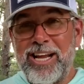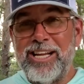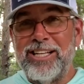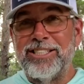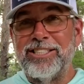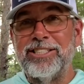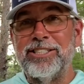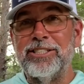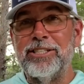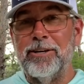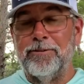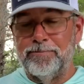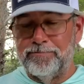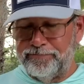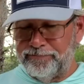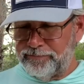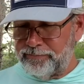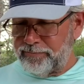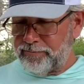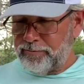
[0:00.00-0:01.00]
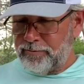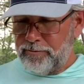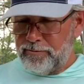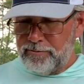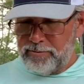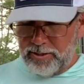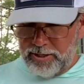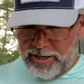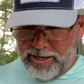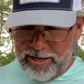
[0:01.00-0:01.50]
8
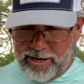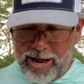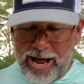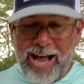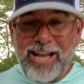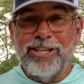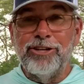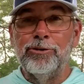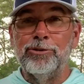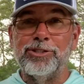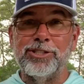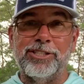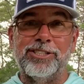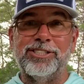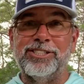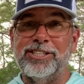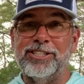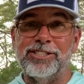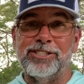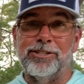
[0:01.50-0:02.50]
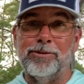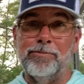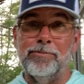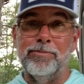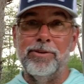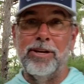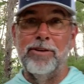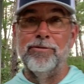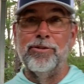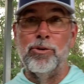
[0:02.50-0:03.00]
and I use a system,
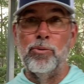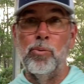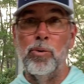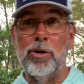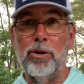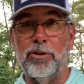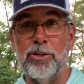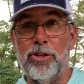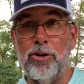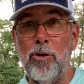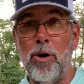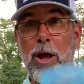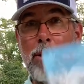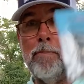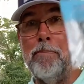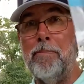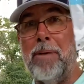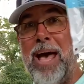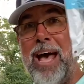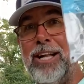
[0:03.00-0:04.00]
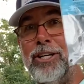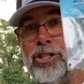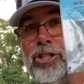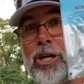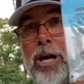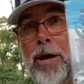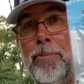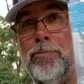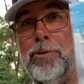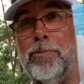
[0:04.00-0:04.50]
if you will. You know, I match,
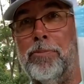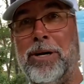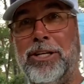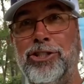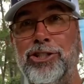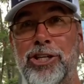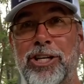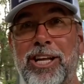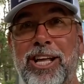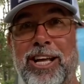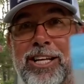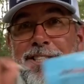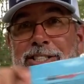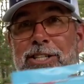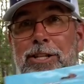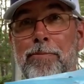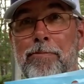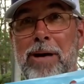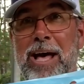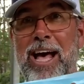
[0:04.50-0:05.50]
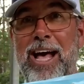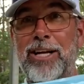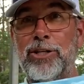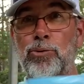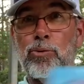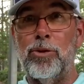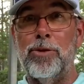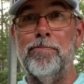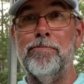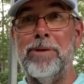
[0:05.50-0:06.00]
I put my jig heads in the bags
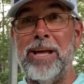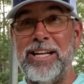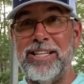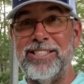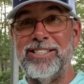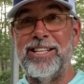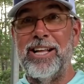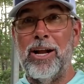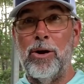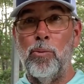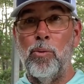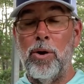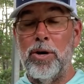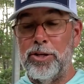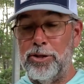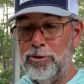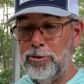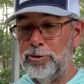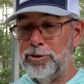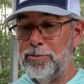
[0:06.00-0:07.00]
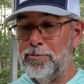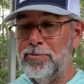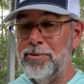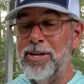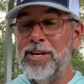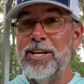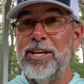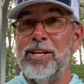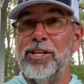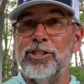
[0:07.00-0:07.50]
where the baits that I want to use them.
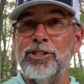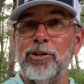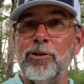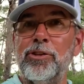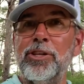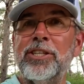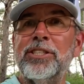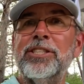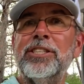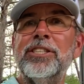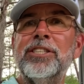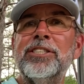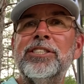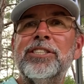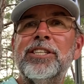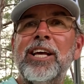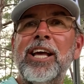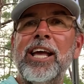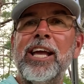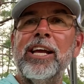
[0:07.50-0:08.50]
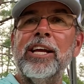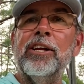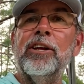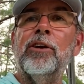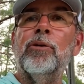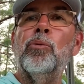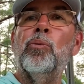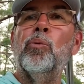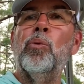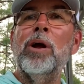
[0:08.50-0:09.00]
So this is a
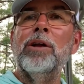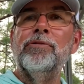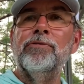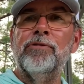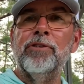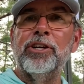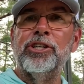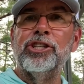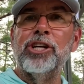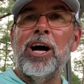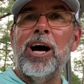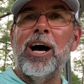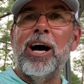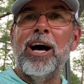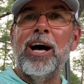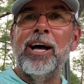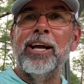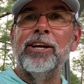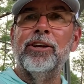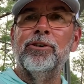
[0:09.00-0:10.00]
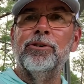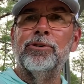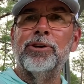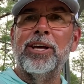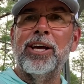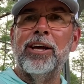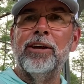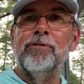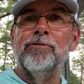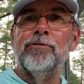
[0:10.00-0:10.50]
redfish eye,
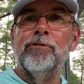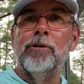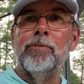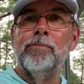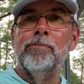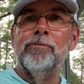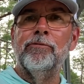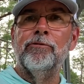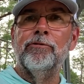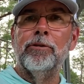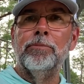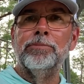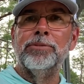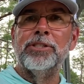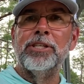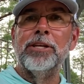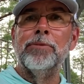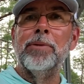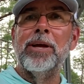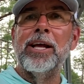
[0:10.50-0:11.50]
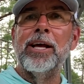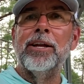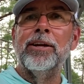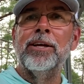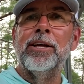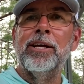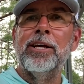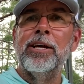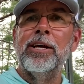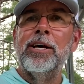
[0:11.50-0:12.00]
okay, from, from Z-Man.
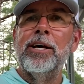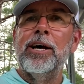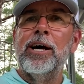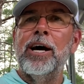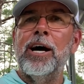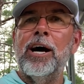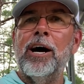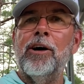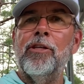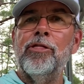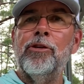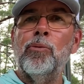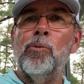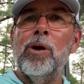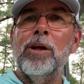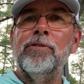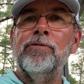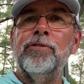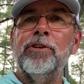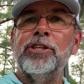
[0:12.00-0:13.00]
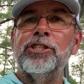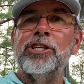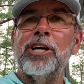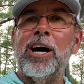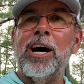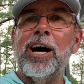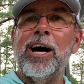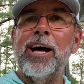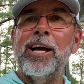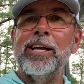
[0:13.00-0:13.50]
Uh, the redfish
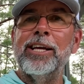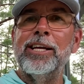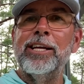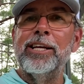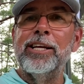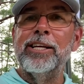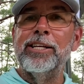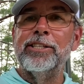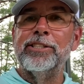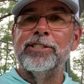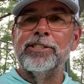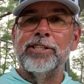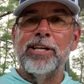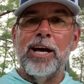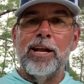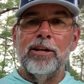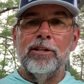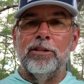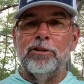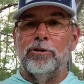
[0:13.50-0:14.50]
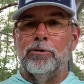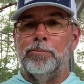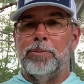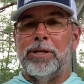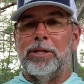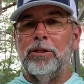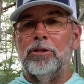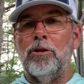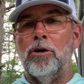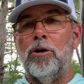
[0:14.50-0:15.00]
eye is got a little bit
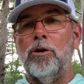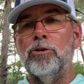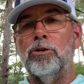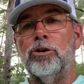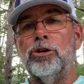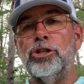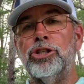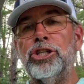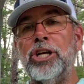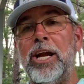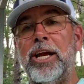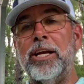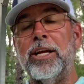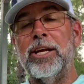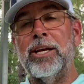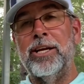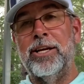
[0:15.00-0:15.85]
longer shank,